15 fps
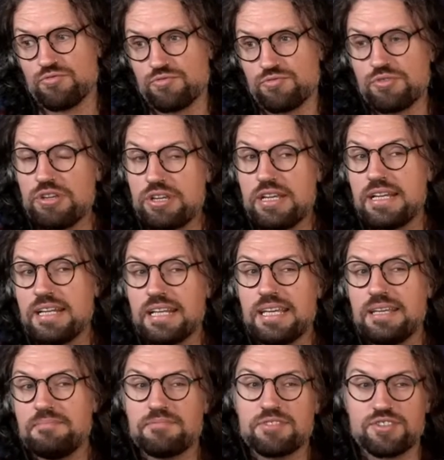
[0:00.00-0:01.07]

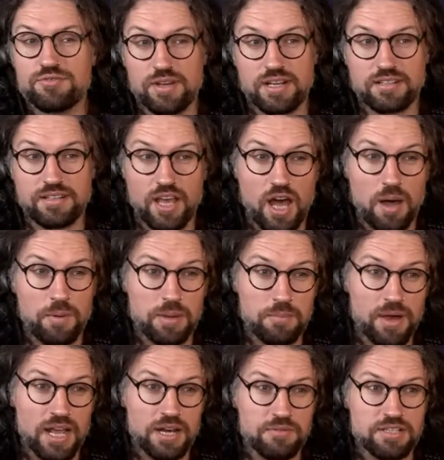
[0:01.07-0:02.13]
really strictly harmonic
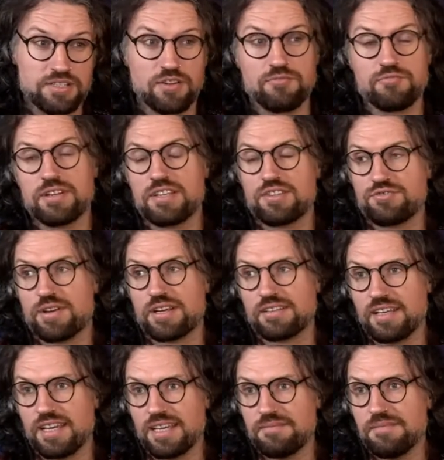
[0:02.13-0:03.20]
minor, it's not really
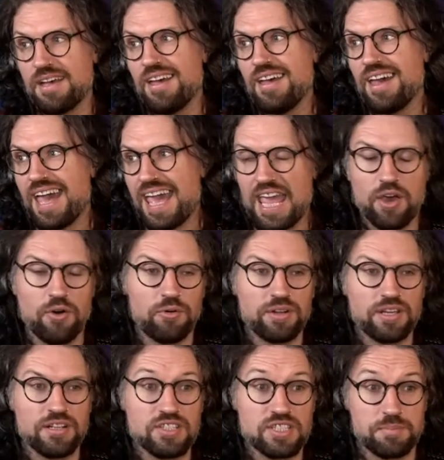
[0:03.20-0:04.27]
strictly
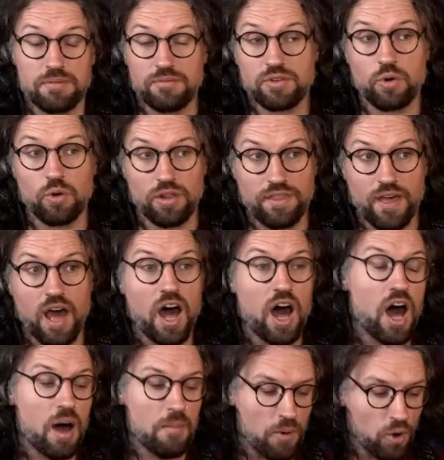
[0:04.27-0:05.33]
Aeolian, some people call it the
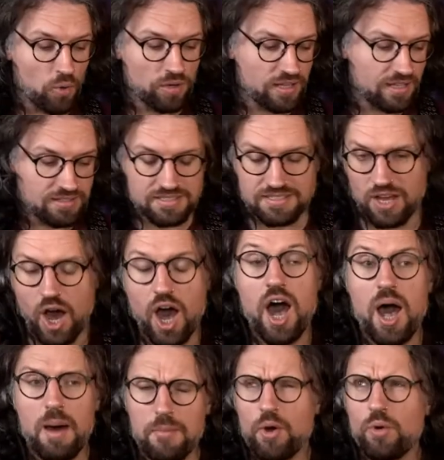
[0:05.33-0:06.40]
Harmolian,
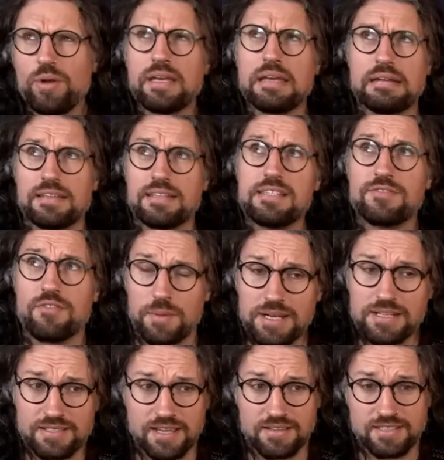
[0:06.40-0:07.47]
Harmolian, easy for
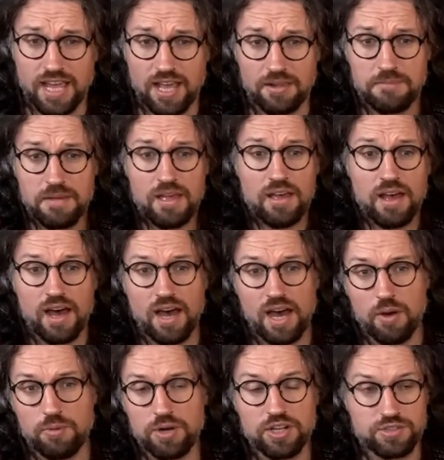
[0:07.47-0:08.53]
me to say scale.
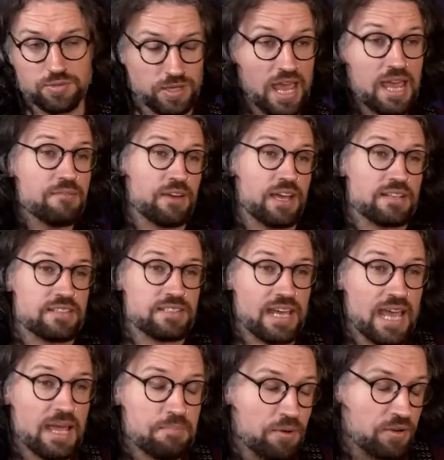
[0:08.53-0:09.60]
Uh, we're not doing Yngwie
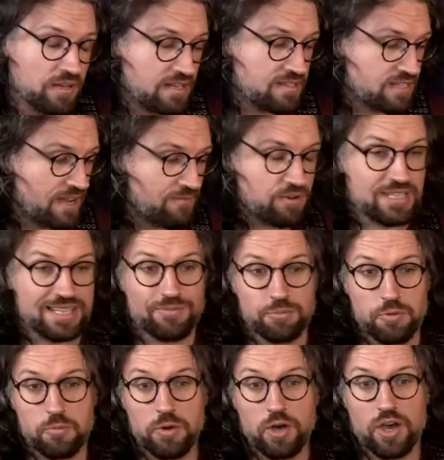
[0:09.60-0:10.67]
today, but let's say, for example,
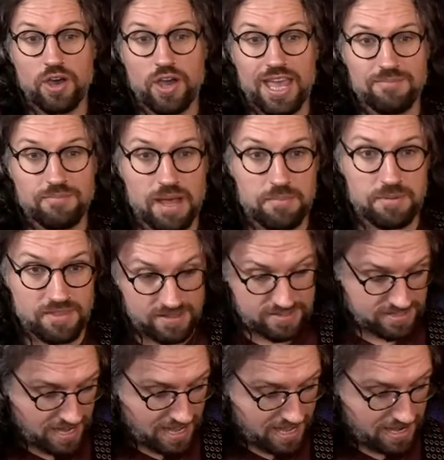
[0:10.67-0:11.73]
we were, it might be
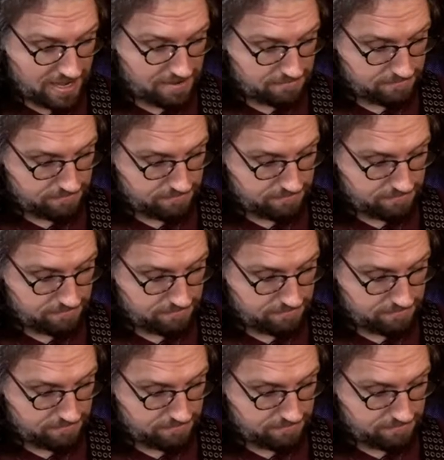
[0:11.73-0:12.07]
this guy.